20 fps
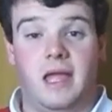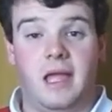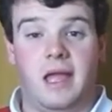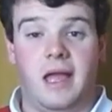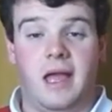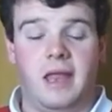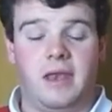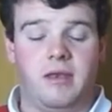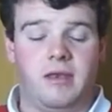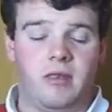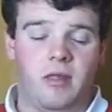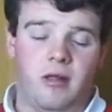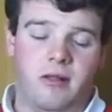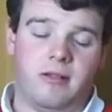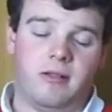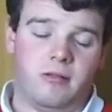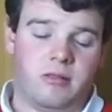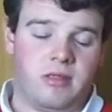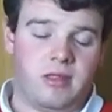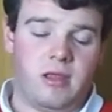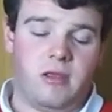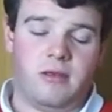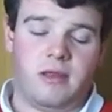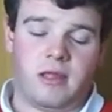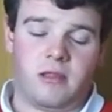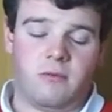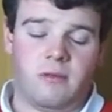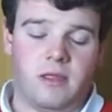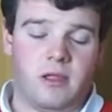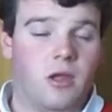And I shall see you
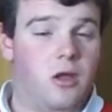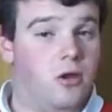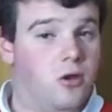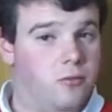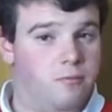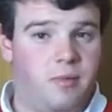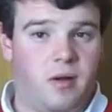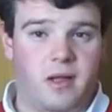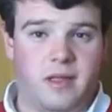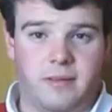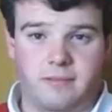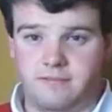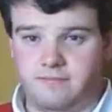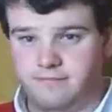next week. Goodbye.